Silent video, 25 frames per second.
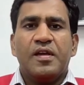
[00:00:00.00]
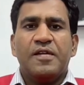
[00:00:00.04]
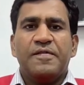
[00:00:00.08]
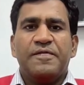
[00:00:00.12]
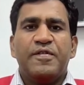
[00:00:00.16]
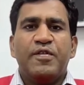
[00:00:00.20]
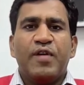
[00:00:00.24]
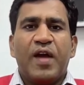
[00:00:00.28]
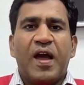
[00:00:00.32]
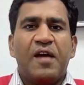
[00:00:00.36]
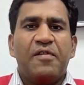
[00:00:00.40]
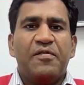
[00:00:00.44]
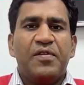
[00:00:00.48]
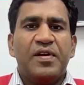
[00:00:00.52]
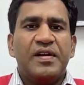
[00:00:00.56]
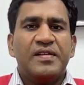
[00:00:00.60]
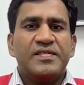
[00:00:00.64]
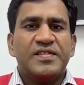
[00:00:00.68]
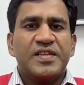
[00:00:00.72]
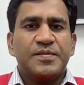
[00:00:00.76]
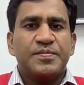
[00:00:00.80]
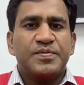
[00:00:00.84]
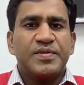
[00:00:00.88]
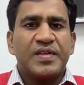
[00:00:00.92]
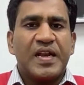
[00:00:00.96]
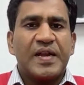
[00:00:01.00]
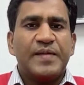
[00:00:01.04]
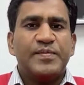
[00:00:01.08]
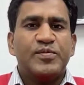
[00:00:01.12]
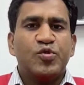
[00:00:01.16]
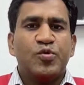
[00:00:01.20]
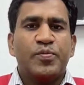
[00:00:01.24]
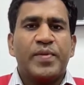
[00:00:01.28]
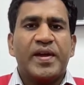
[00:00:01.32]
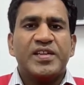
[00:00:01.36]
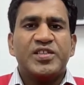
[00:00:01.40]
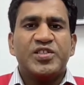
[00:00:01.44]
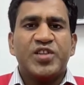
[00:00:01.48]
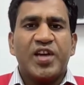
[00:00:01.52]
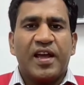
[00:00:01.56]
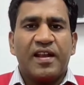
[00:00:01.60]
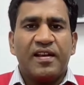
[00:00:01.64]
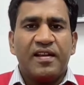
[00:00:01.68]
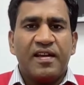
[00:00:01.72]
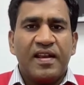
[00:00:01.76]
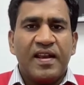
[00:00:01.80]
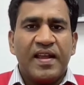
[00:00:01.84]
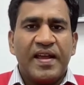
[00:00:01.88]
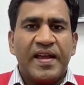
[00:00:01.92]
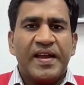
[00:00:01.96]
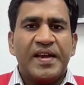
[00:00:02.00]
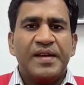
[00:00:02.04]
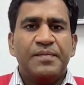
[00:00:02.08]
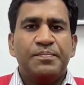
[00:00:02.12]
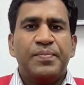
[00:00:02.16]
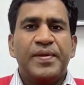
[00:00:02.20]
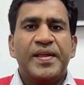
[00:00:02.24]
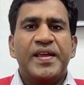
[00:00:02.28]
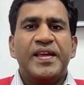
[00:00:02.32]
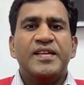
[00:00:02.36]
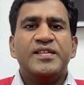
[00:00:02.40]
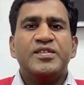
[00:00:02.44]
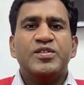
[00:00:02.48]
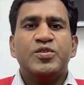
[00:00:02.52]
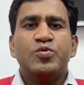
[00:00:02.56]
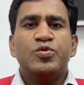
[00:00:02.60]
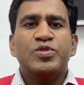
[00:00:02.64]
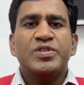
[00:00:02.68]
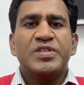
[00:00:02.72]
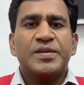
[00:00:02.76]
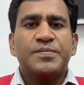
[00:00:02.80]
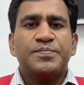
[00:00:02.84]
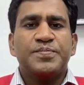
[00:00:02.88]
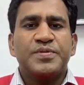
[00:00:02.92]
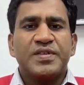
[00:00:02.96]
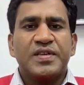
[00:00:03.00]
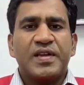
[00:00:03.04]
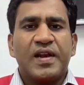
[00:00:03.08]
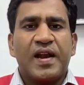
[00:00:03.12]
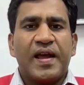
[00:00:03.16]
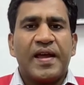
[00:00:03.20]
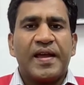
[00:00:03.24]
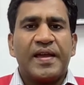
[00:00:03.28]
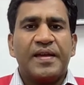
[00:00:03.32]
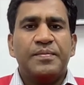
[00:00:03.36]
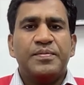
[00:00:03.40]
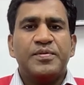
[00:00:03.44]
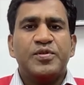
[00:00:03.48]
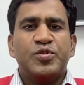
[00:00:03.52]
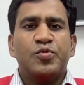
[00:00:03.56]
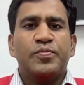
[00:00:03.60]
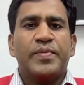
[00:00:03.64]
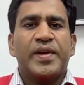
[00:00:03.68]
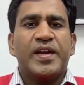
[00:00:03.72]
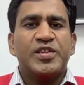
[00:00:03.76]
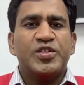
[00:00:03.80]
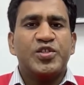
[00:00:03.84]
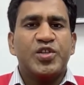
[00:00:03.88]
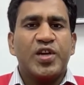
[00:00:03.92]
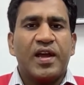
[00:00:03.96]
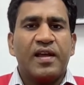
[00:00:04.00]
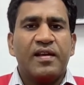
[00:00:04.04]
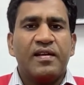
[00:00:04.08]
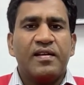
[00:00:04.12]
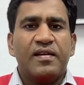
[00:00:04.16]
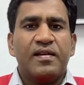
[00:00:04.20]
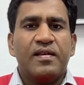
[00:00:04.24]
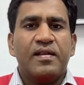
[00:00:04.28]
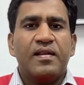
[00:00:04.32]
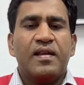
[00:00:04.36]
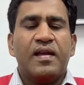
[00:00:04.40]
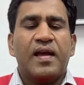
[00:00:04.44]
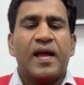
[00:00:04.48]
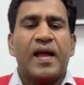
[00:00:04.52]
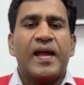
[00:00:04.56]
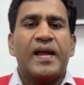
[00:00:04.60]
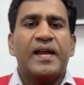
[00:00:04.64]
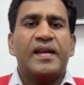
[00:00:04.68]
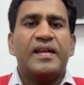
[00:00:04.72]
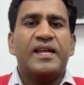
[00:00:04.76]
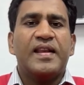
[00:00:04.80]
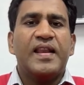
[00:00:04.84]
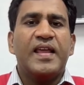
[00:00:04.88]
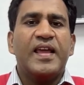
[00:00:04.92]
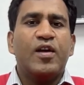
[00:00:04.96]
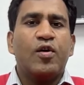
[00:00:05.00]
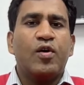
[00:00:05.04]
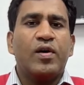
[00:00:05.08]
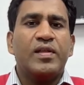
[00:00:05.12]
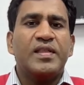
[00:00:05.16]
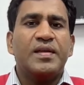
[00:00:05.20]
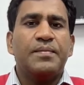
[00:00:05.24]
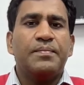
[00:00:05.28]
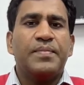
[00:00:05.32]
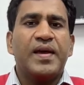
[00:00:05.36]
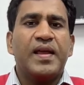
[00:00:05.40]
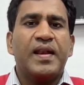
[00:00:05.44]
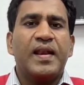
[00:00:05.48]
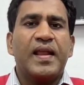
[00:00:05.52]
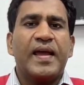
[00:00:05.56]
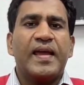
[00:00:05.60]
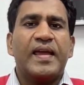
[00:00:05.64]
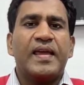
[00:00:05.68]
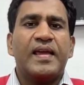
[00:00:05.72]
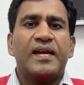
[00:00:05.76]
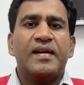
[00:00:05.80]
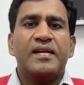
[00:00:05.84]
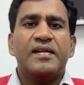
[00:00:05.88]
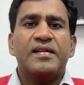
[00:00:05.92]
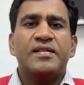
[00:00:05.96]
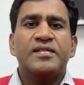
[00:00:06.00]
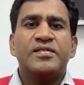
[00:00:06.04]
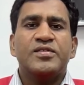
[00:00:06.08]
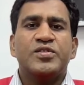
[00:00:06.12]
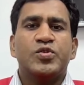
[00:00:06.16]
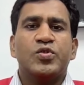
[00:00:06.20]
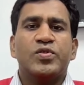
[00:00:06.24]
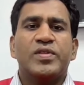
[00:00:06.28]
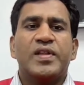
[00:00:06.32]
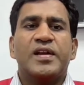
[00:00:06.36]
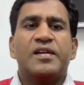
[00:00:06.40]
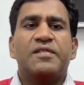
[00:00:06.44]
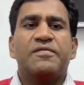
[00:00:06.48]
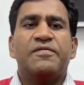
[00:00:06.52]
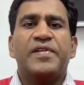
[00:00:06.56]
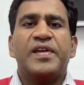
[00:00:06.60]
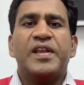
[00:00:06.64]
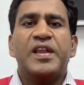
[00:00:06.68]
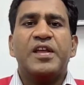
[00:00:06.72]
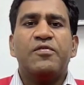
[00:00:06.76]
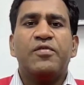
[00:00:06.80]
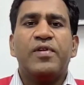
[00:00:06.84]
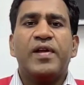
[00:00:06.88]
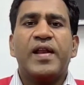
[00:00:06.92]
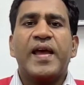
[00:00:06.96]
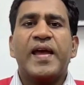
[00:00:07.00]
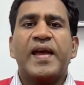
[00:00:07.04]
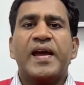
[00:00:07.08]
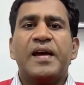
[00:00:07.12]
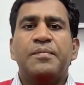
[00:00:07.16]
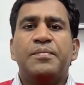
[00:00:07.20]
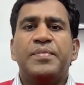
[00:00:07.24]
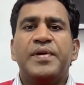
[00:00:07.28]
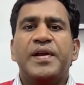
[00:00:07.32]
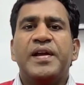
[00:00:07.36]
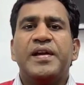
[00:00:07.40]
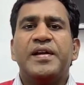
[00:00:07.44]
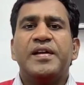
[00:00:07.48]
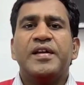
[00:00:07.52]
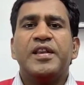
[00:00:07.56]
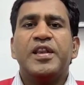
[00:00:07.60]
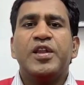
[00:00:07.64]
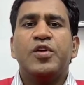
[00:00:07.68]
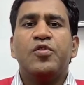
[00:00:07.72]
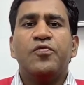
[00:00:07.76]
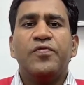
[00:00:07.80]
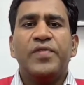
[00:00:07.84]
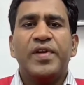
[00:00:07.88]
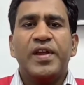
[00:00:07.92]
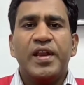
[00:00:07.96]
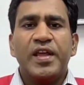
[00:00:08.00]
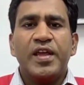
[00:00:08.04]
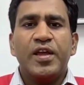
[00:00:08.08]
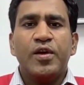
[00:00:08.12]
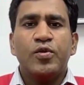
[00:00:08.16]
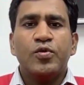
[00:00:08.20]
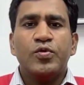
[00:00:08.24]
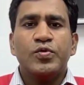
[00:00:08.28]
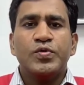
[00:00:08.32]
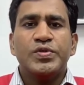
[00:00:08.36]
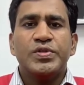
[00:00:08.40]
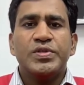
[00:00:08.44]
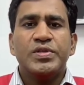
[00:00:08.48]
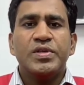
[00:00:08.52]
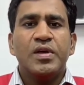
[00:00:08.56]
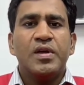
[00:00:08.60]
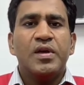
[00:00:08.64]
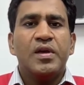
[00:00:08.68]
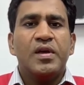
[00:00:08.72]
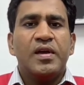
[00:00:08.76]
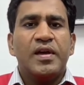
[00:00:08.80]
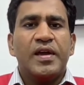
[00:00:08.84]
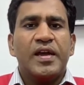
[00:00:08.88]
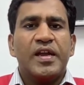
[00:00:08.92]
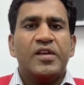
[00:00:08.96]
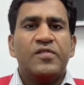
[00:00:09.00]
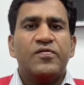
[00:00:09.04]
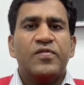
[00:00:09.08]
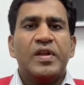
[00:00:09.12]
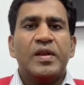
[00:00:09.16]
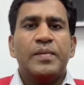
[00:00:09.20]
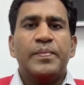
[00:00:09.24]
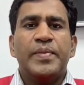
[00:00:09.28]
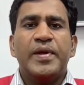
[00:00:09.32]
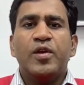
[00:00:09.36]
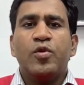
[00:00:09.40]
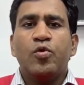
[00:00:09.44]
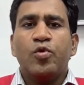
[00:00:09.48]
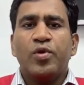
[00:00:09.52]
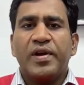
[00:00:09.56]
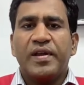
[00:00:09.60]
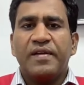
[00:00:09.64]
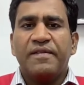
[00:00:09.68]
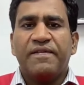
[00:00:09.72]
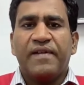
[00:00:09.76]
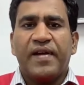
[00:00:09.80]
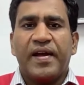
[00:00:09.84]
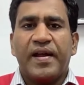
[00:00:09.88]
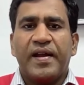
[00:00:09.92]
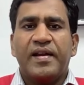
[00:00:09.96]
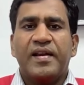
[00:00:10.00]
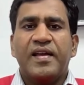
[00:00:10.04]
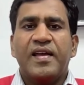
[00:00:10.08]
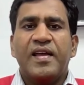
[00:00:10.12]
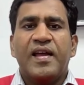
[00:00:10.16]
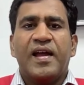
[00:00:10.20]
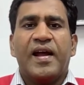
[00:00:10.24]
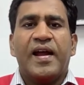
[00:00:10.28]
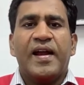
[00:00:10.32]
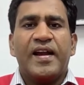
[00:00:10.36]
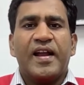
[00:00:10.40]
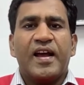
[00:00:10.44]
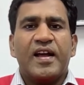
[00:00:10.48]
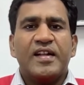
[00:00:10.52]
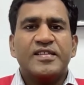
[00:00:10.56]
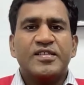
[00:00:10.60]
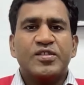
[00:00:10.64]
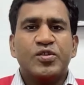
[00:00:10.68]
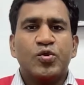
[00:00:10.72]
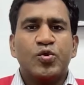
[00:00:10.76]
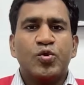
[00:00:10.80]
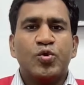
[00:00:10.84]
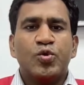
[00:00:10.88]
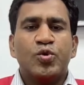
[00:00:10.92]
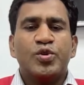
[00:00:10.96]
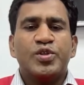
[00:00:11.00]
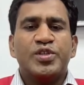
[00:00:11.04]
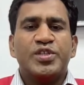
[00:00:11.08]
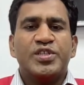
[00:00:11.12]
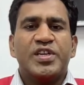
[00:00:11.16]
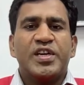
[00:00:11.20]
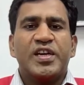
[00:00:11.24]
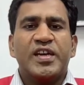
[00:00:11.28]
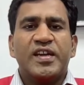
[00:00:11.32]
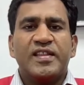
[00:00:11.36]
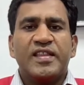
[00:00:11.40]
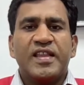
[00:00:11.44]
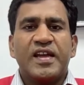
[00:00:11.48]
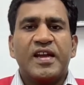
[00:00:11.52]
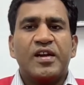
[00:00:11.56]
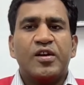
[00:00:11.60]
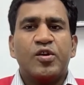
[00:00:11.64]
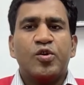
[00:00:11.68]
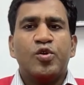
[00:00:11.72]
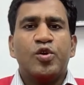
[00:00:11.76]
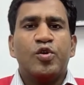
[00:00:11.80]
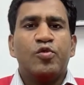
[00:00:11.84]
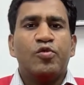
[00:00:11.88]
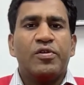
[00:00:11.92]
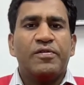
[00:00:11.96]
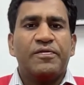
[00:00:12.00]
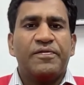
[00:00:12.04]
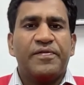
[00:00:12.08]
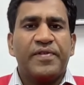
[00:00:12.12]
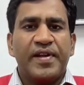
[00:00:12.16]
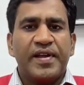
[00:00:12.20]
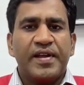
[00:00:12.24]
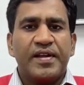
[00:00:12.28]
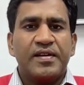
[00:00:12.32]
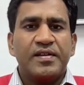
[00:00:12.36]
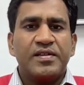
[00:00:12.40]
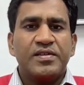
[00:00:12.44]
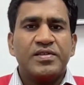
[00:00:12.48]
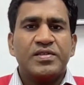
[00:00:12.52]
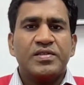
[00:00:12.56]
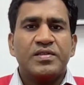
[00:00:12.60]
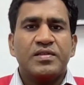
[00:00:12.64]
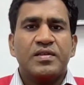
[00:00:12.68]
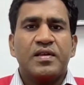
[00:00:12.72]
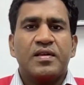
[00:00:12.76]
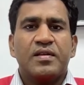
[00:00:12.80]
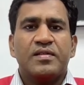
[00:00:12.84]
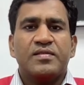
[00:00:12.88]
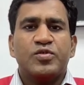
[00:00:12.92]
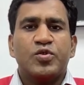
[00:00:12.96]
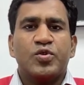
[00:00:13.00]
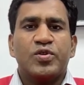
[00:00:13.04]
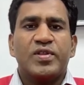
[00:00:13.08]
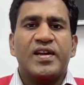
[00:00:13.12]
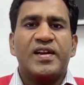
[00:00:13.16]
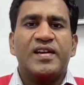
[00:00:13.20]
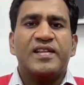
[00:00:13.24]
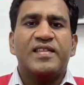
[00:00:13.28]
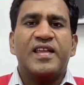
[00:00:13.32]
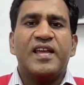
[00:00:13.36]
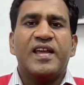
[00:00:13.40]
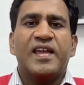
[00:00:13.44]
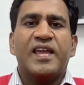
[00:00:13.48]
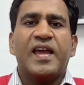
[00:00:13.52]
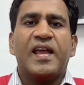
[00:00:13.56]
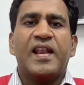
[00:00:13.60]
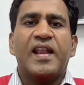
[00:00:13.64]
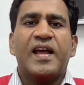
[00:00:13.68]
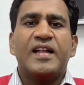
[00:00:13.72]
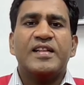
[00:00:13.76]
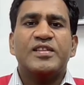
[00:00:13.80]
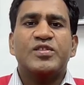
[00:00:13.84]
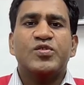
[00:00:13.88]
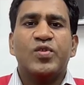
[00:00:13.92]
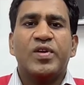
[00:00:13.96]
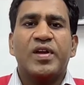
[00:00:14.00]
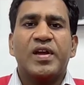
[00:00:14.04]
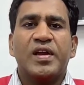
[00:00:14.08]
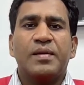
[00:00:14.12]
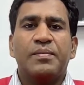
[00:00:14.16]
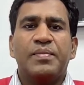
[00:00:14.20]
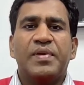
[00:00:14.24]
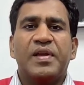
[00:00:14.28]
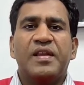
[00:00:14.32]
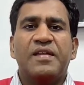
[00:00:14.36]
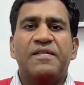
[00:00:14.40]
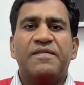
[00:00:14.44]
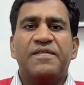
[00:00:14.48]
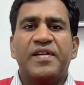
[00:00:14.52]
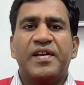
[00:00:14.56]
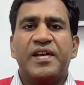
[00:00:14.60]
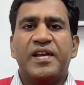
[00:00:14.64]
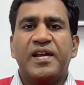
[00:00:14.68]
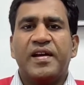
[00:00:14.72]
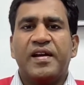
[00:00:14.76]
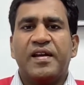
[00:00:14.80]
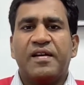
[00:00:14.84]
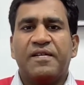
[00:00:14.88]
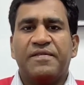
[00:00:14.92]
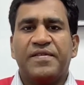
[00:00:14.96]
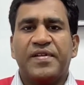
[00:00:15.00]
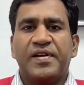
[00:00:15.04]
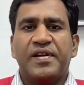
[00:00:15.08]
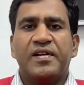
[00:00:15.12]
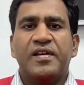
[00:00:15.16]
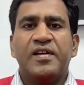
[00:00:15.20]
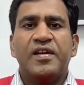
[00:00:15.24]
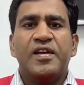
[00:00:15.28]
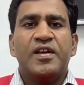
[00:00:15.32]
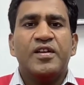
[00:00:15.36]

If you haven't subscribed to my channel yet, please do subscribe to my channel and click on the bell icon so that whenever I update a new videos, it will be notified, and also share that to your friends so that they can also get benefited of it.